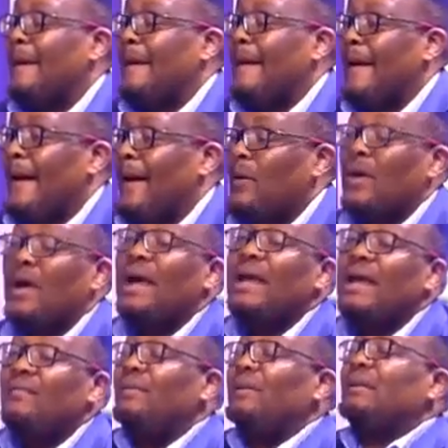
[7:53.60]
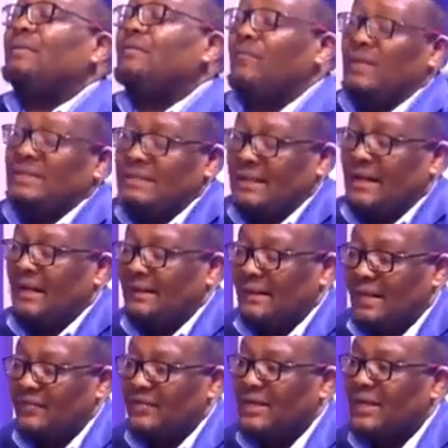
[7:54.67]
We are heavily invested at the
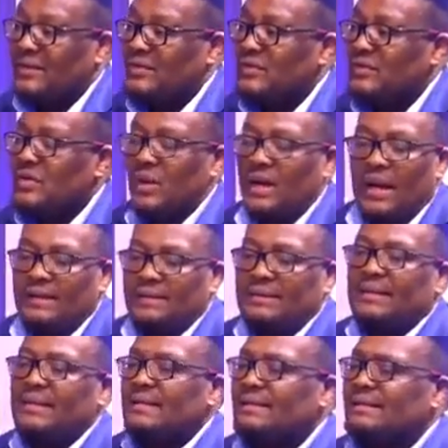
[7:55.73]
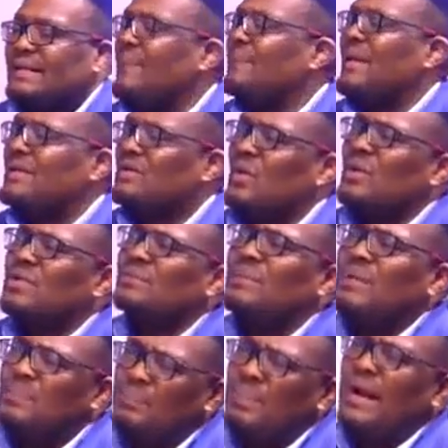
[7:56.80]
African Union, and Zambia has always
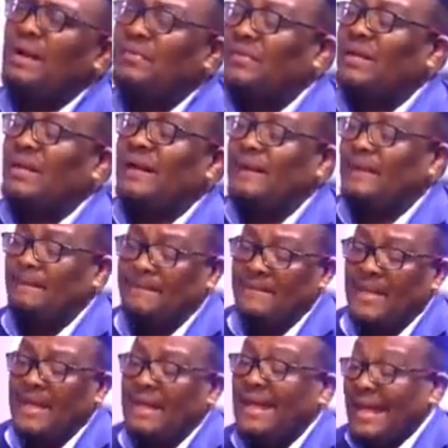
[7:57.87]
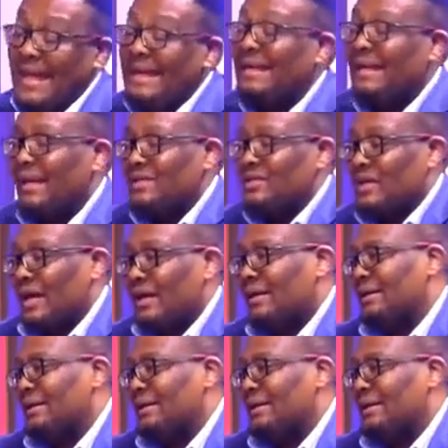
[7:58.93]
been Pan-African in nature,